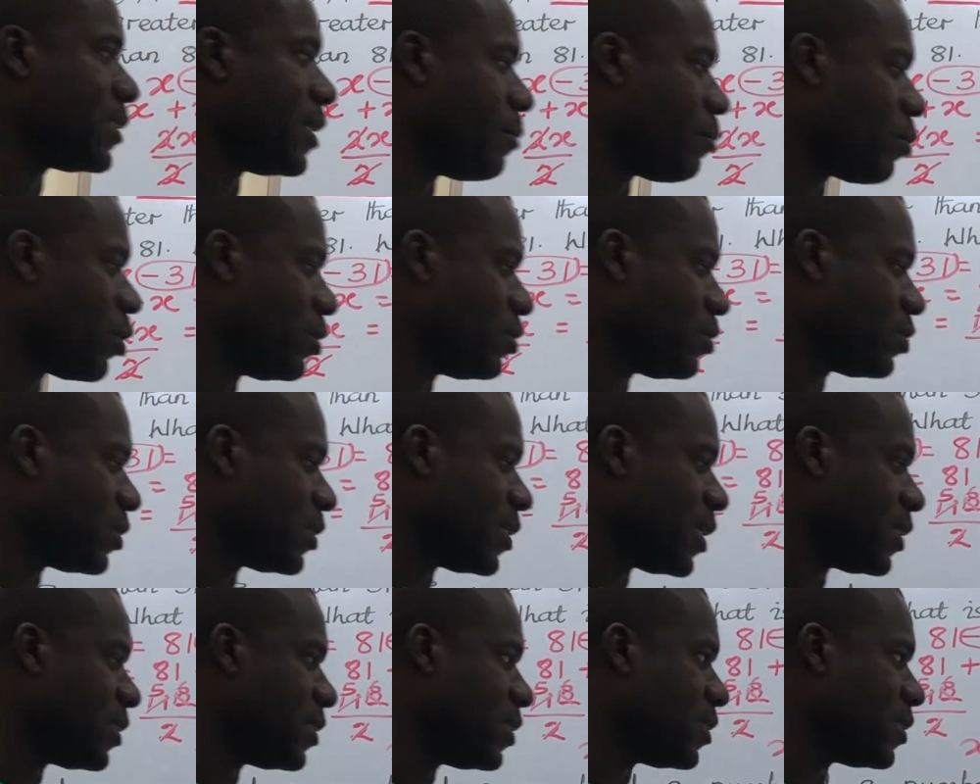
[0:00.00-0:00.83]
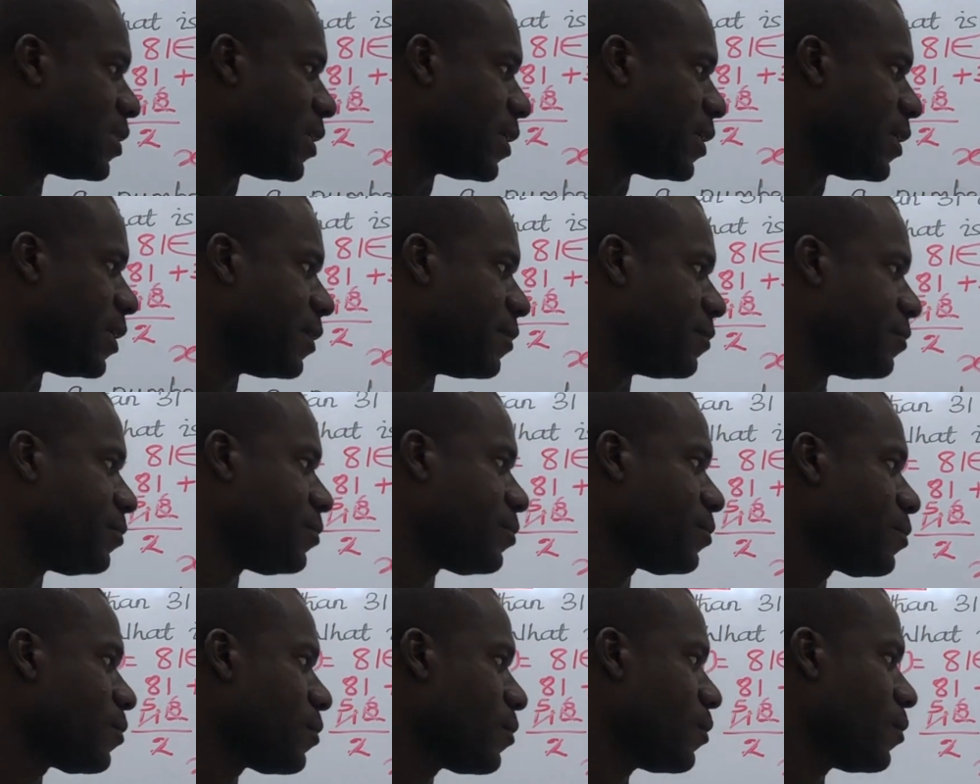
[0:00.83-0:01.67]
I'm going to take this again.
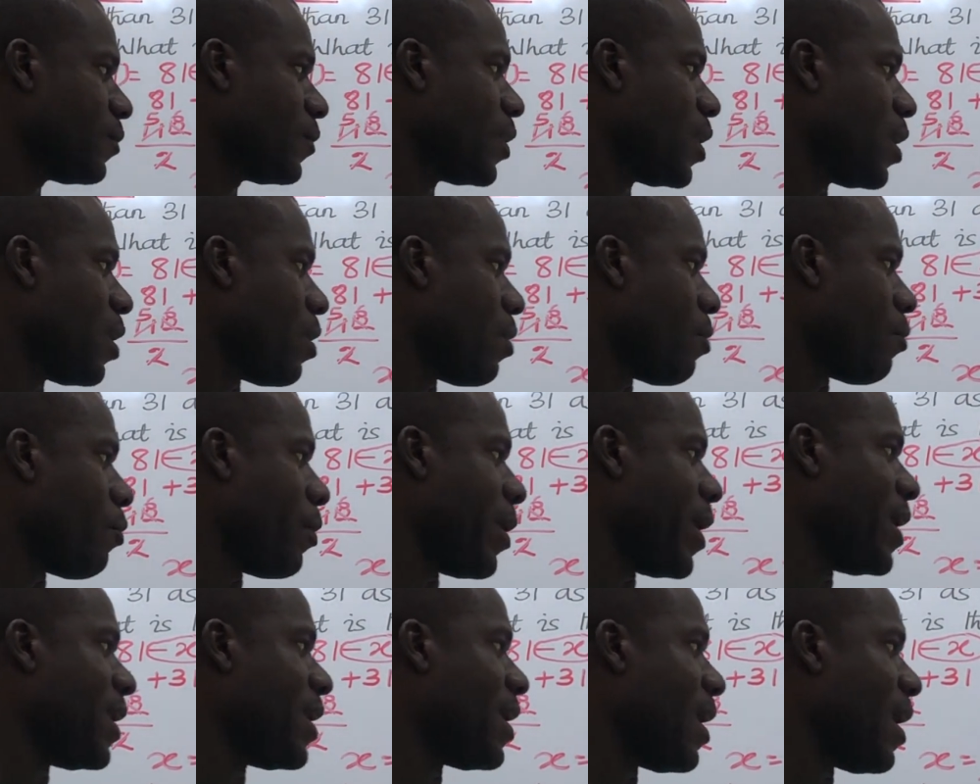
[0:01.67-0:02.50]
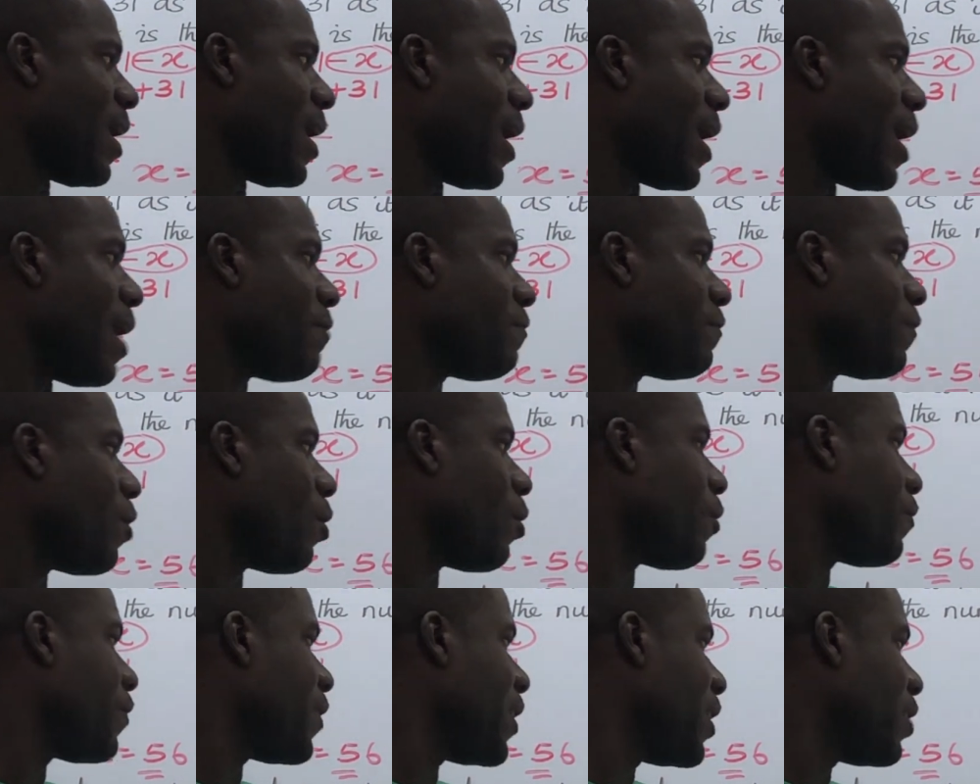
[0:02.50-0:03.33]
When half
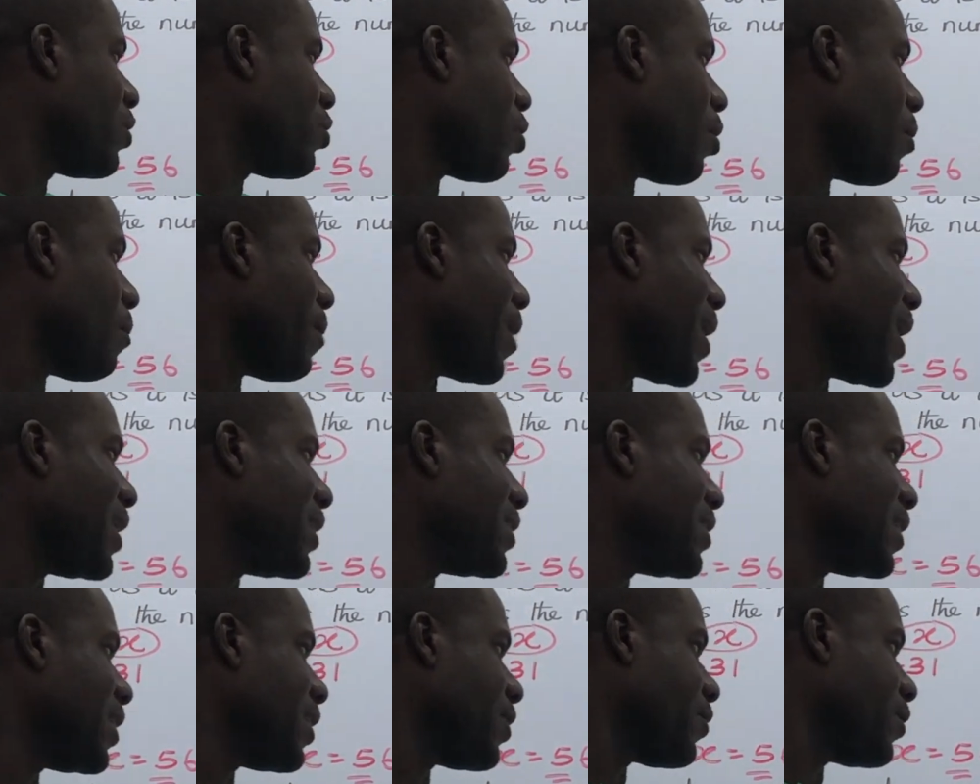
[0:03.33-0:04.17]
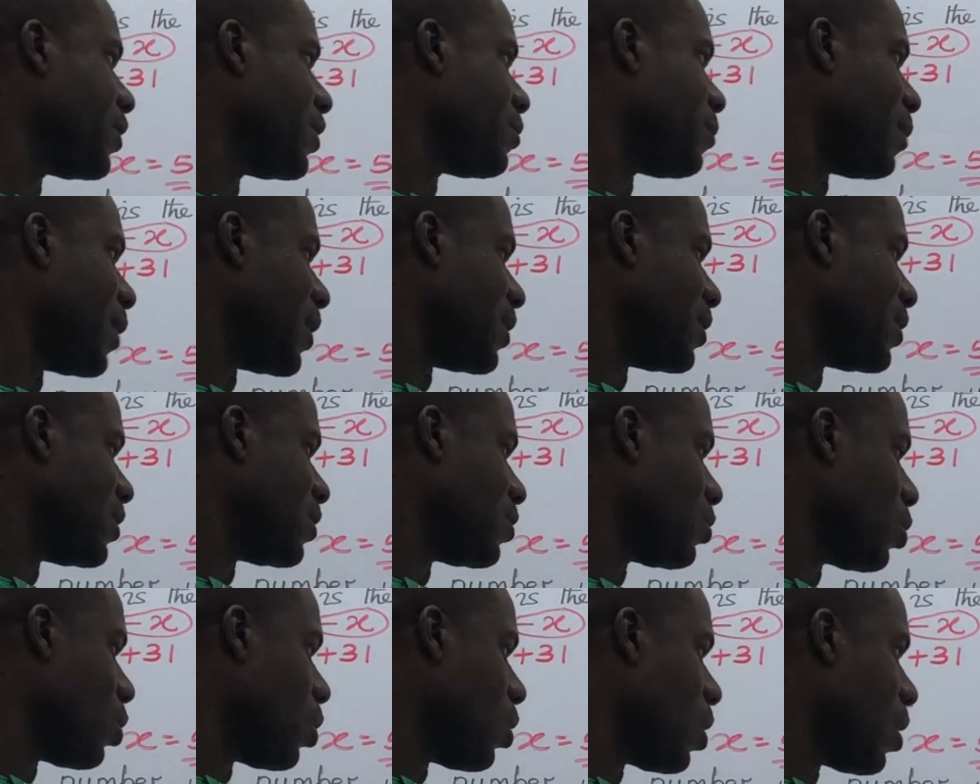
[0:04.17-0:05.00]
of a number is increased by this,
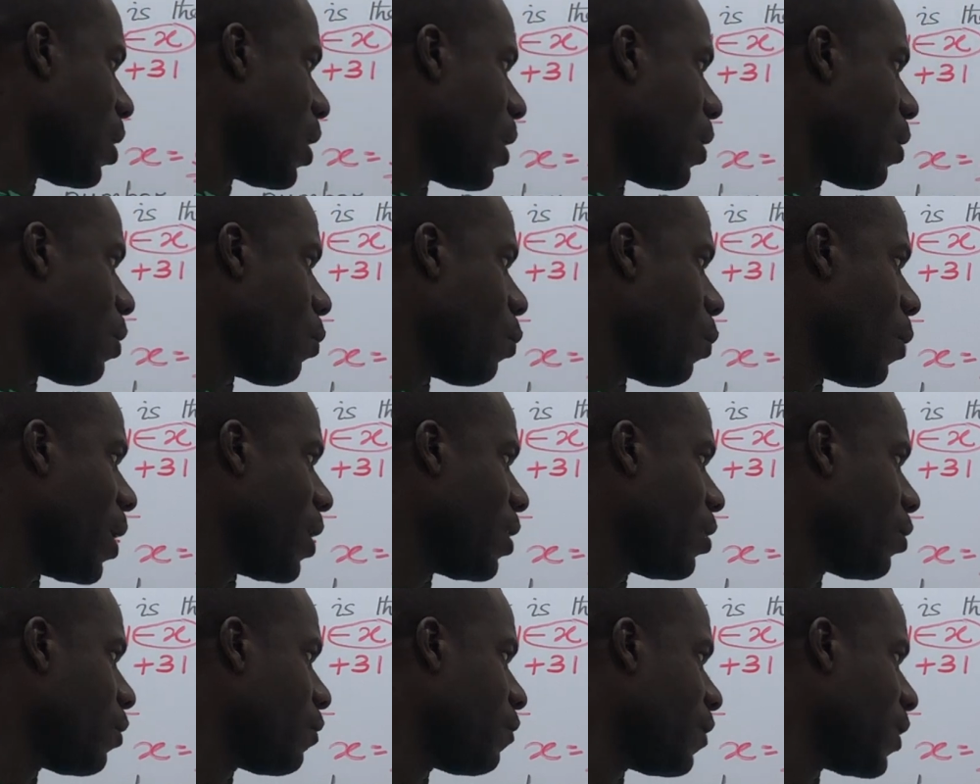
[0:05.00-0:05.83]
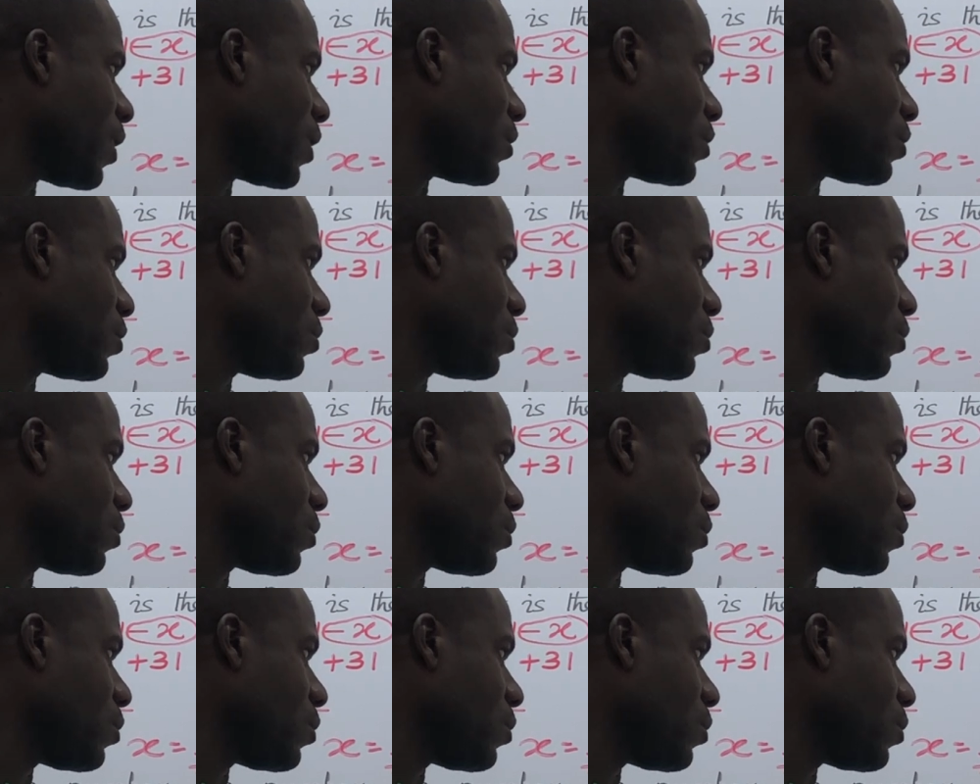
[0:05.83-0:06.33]
so 1 over